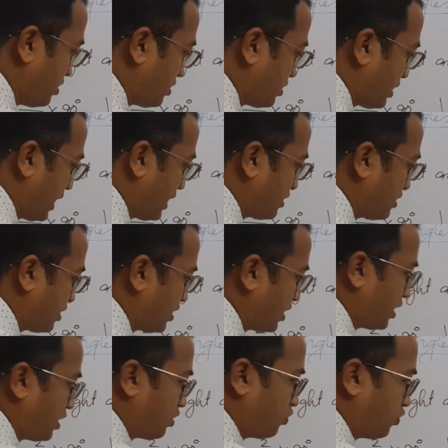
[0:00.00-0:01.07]
90
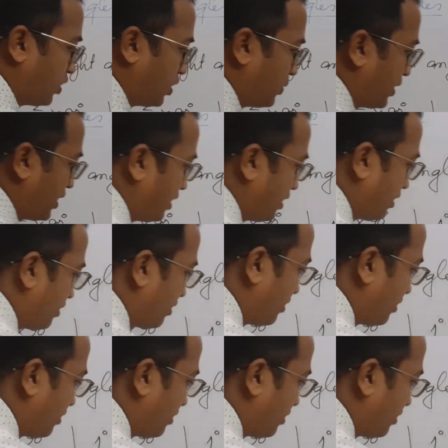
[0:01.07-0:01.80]
degree will be